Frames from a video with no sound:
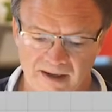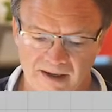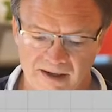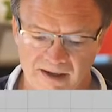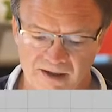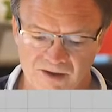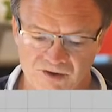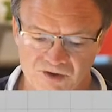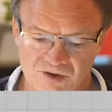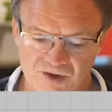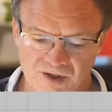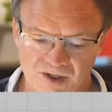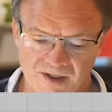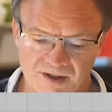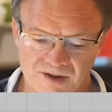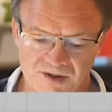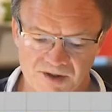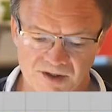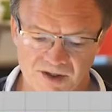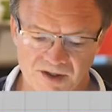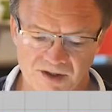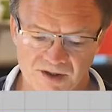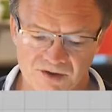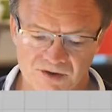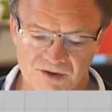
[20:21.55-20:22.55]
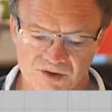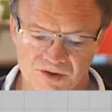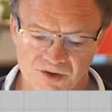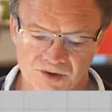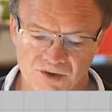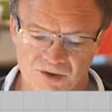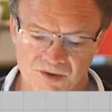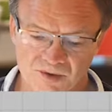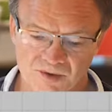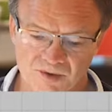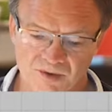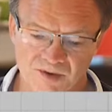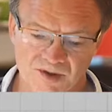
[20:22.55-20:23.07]
and changing it
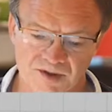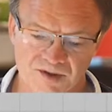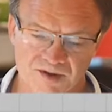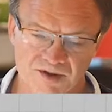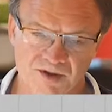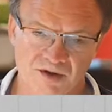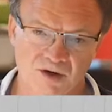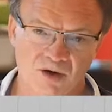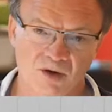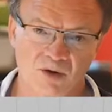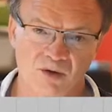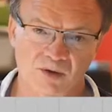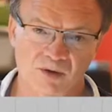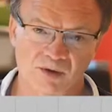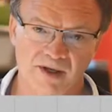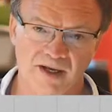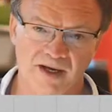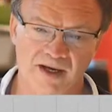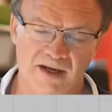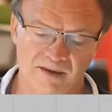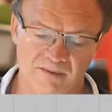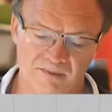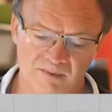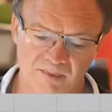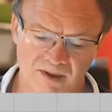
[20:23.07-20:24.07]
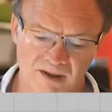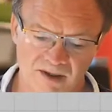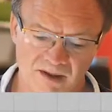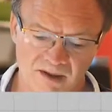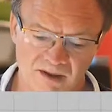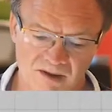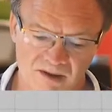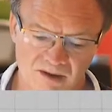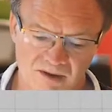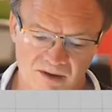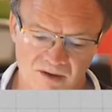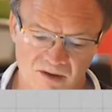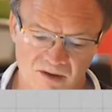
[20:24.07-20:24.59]
to this goal can be